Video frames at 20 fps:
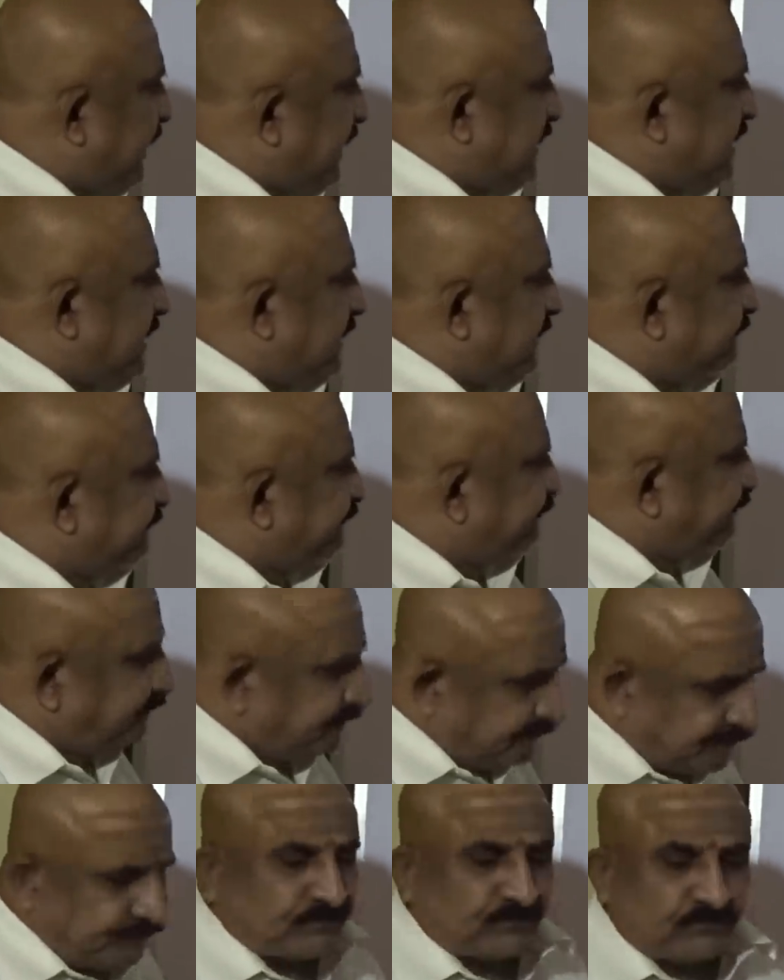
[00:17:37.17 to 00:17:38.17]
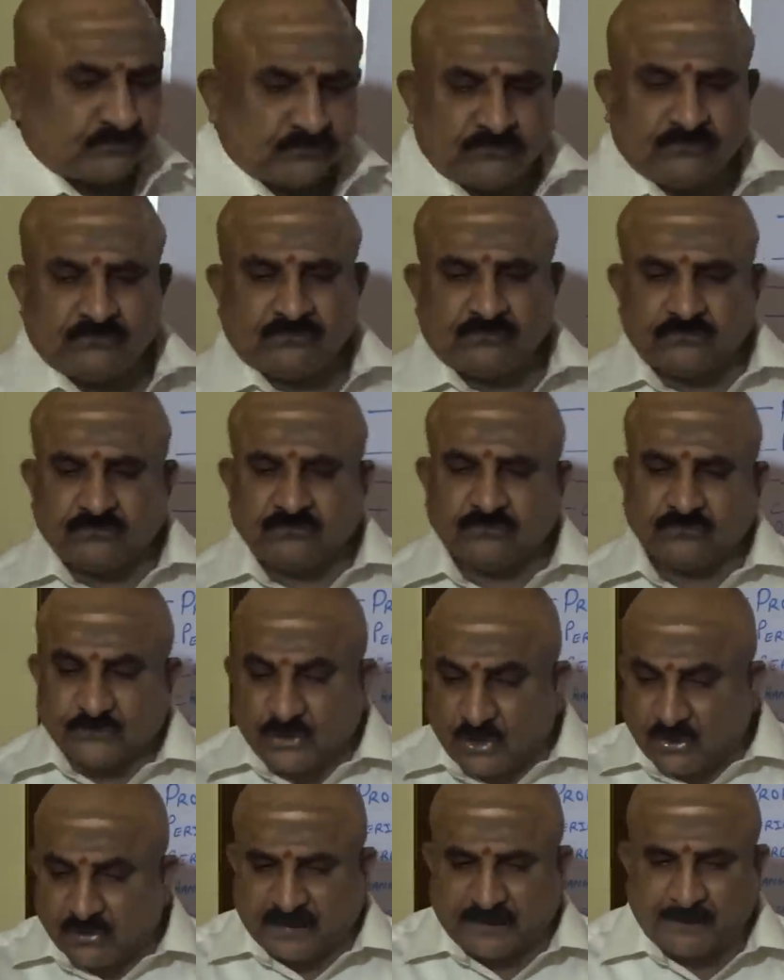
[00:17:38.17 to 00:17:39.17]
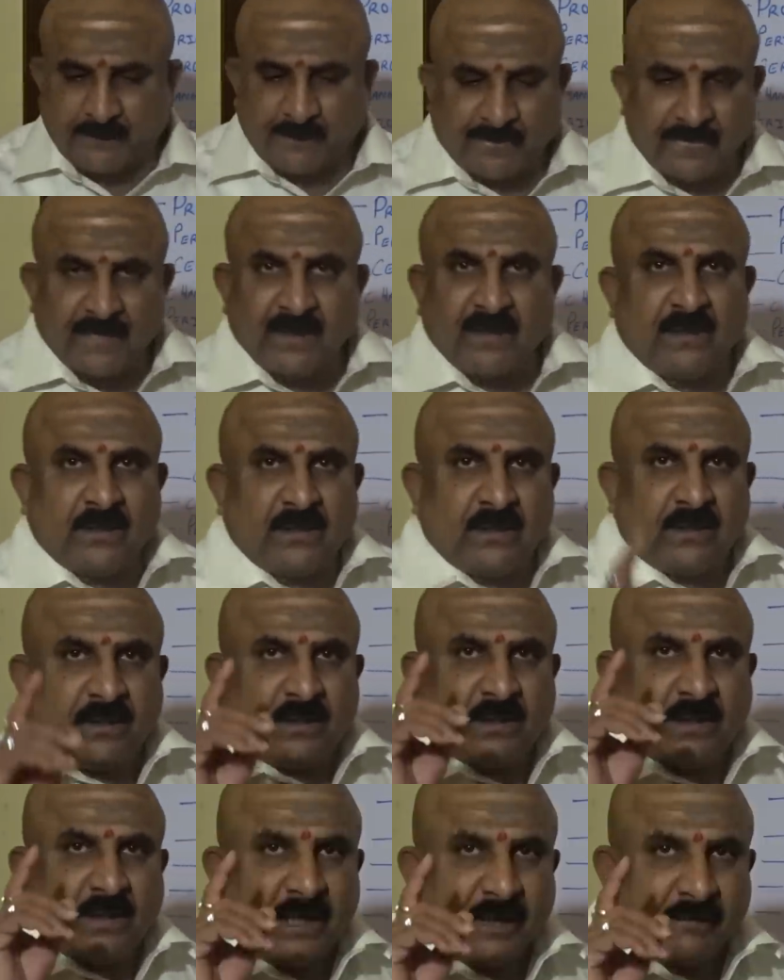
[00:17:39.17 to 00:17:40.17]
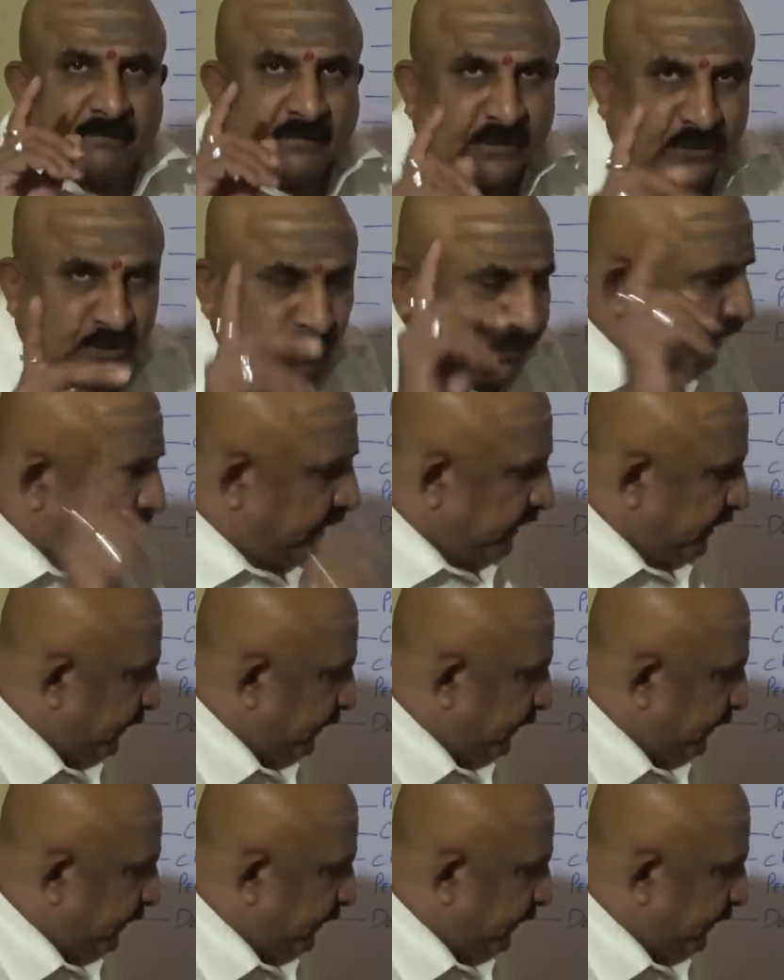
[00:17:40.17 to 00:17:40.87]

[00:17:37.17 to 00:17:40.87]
out this. Okay, I will do